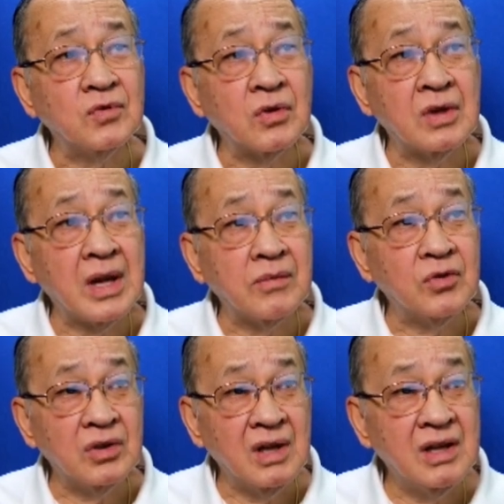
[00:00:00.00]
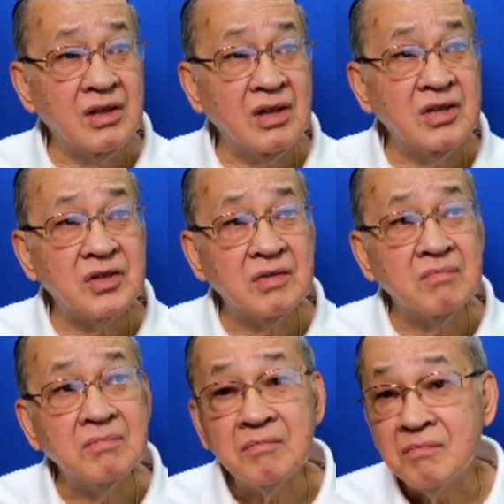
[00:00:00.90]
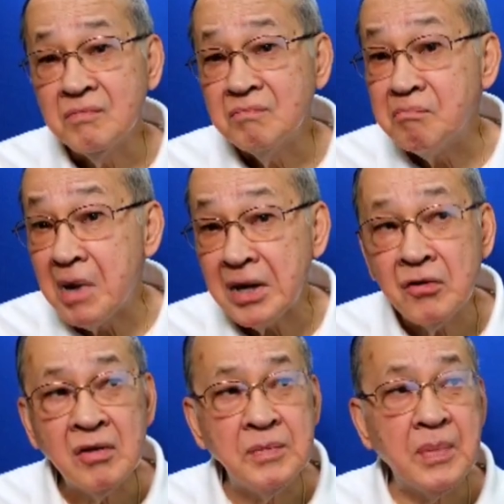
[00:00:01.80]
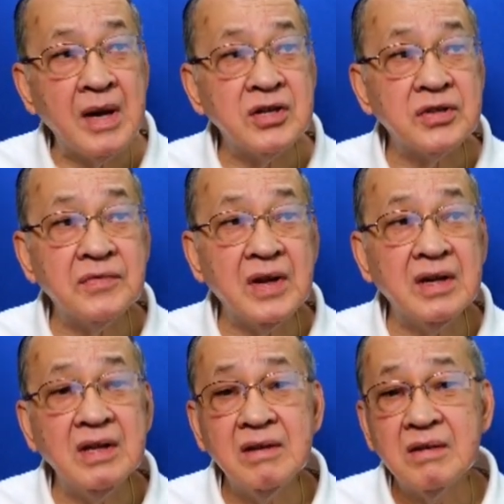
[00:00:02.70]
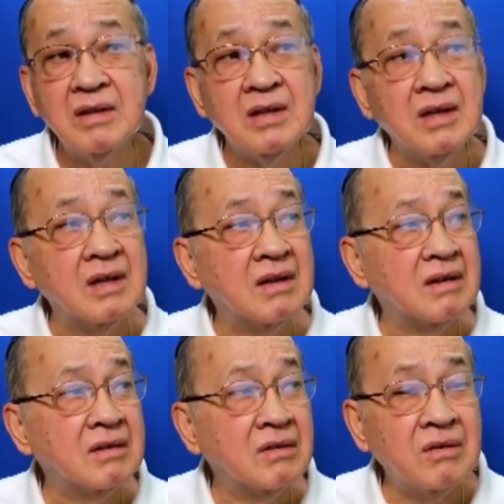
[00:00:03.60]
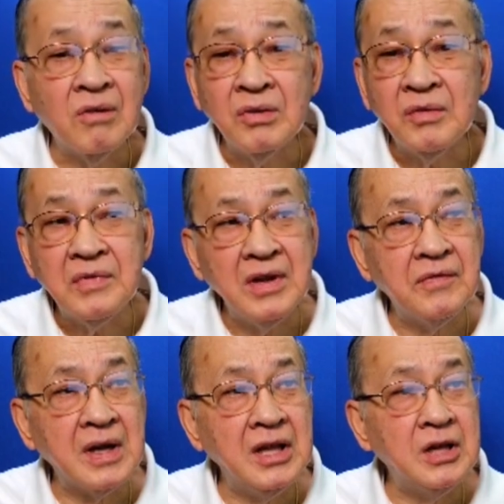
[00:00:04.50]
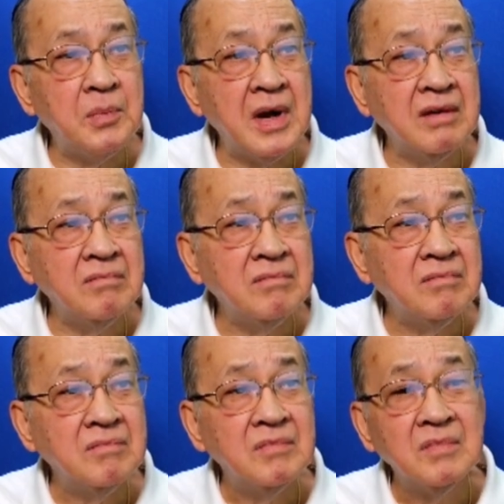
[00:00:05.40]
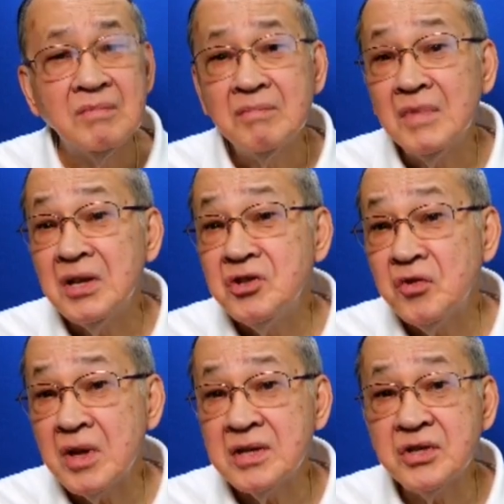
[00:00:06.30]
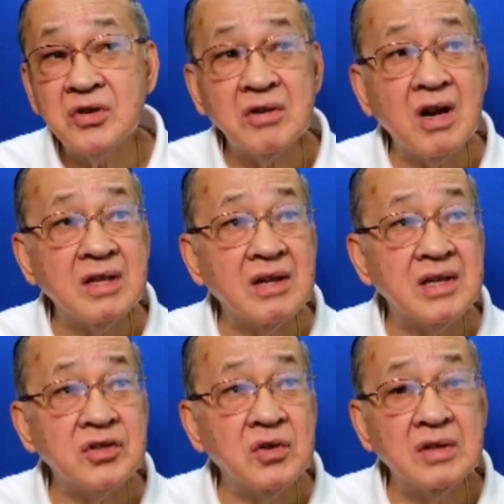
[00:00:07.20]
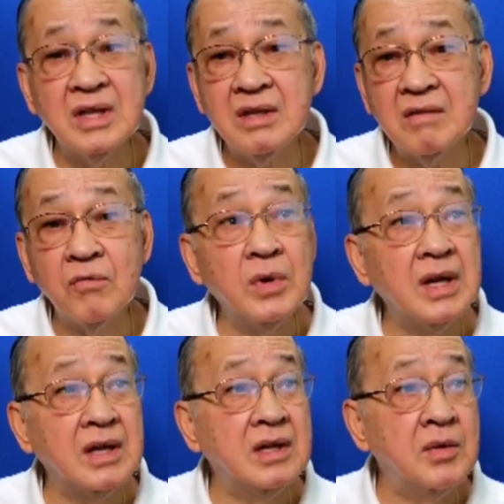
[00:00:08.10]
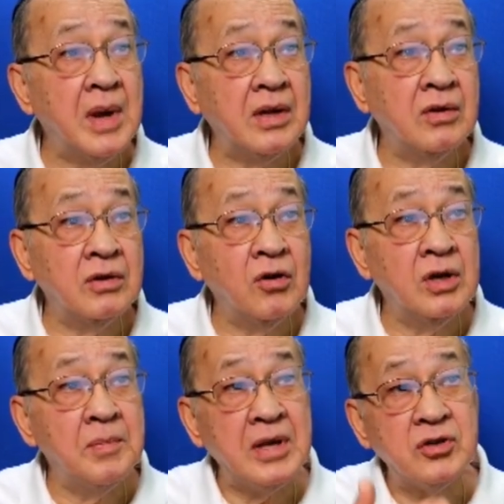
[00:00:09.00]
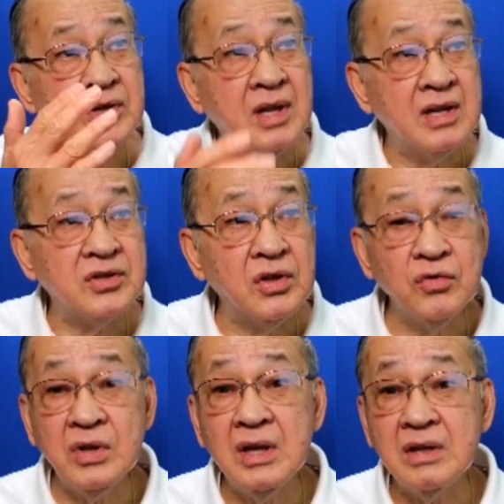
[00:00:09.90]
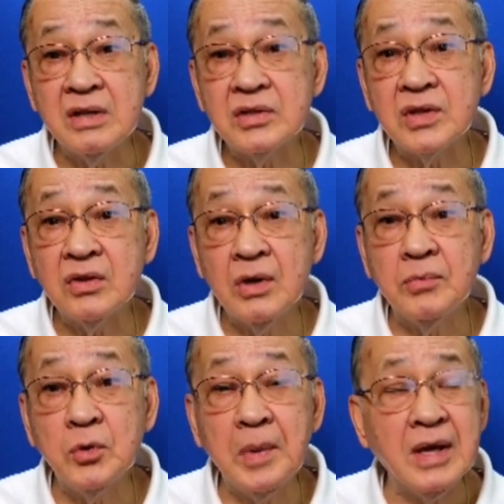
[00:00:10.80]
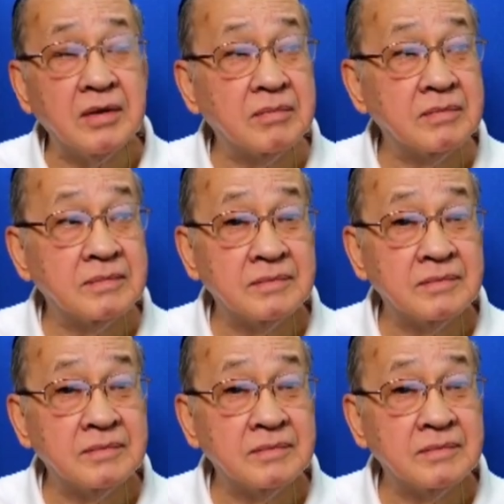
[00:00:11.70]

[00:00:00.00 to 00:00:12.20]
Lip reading: You only have utilities, minor repairs, if any, condo fee if agreed upon, insurances and contents only. Really, the only major thing is the utilities that you have to pay.